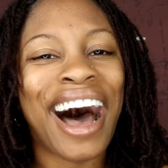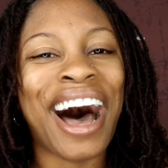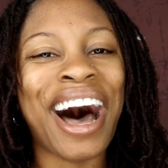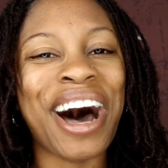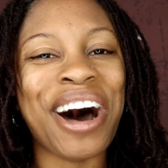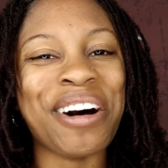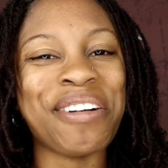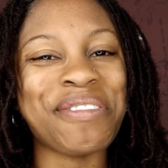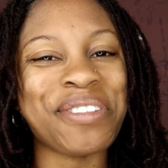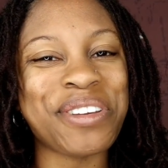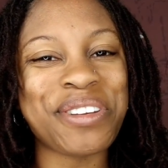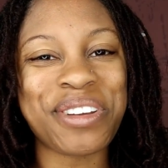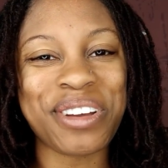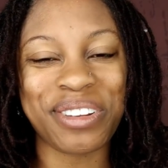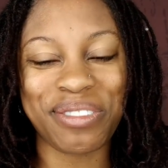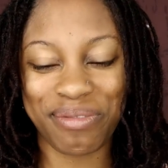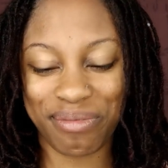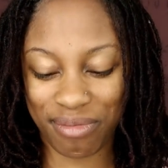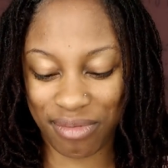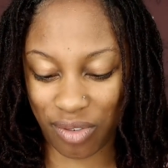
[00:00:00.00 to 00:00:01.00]
You
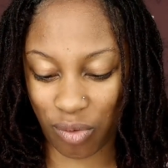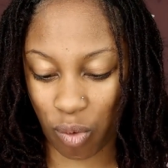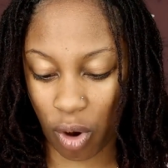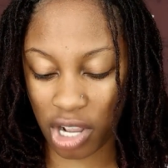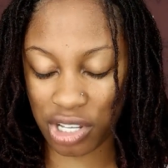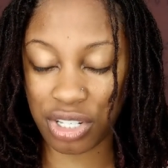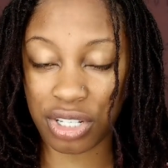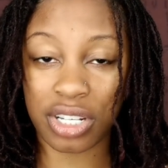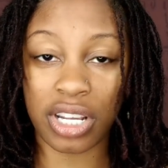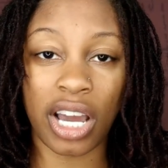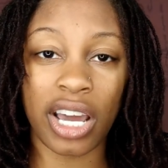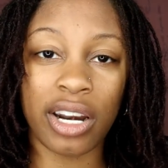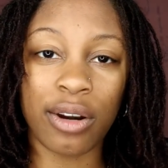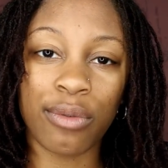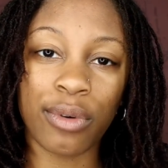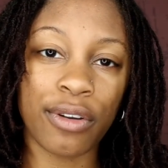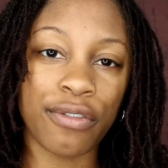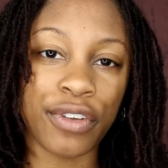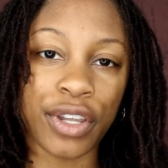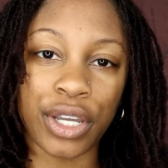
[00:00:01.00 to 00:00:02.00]
can watch a ton
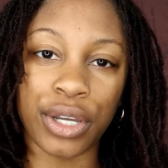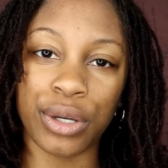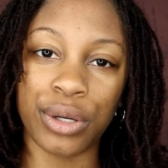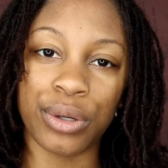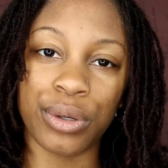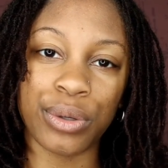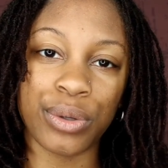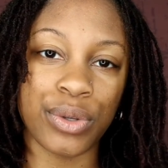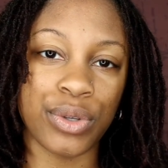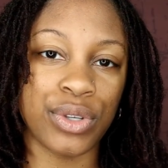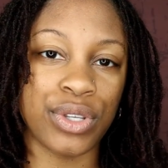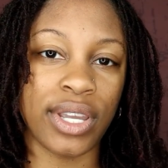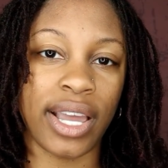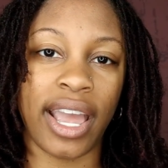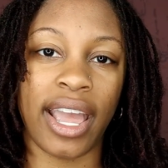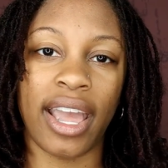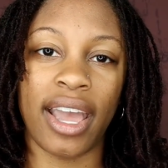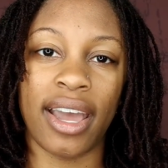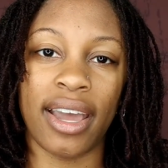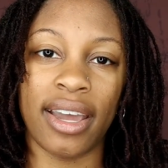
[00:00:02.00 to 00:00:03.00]
of reviews
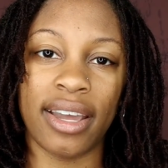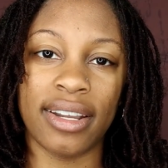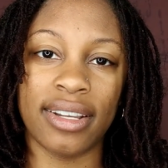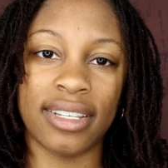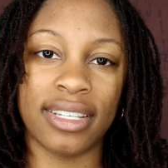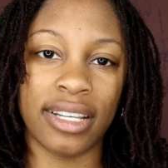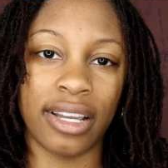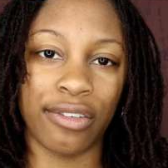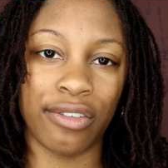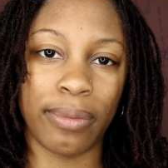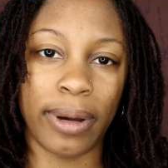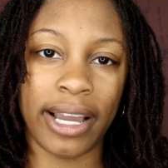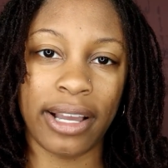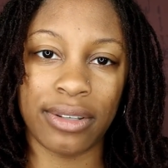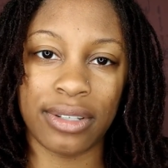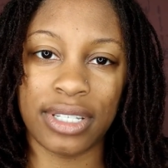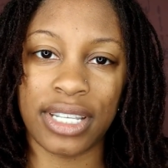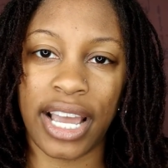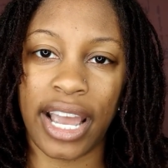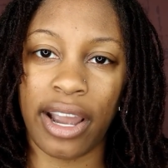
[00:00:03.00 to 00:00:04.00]
and see everybody
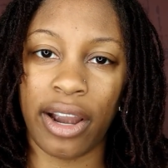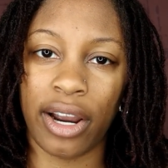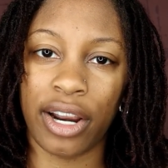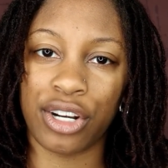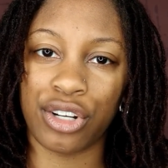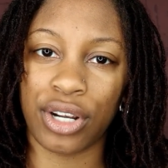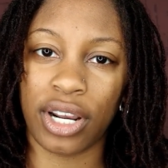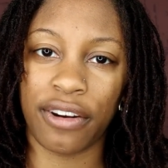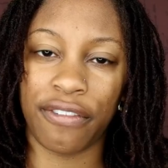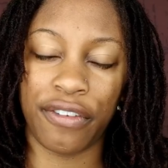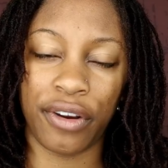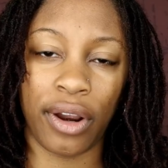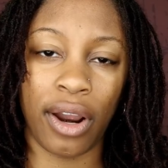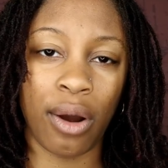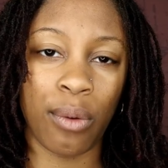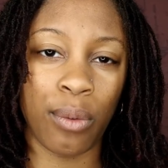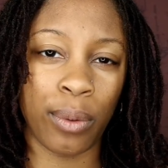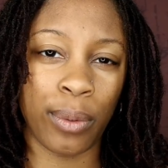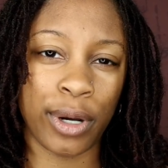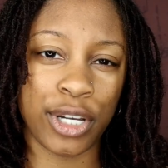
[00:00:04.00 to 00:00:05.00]
else's hair and try to
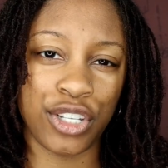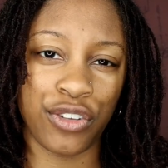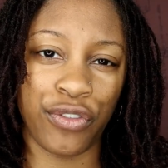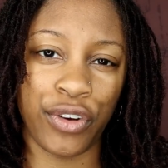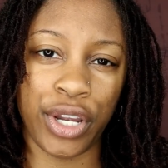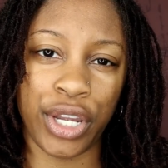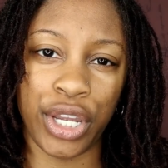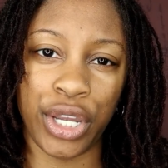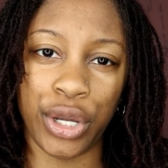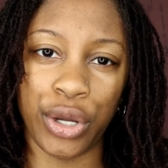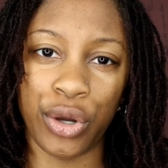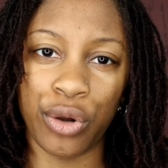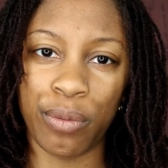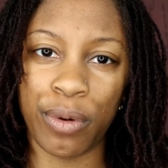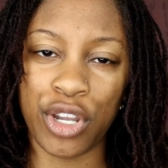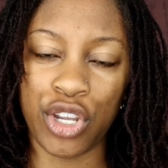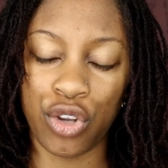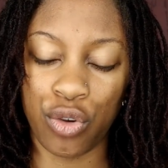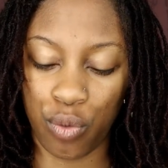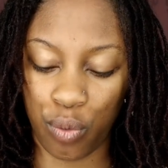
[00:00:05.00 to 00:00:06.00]
figure out what works for you,
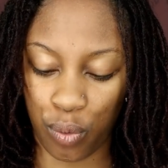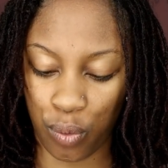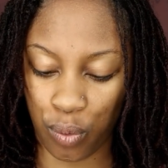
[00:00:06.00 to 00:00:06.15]
but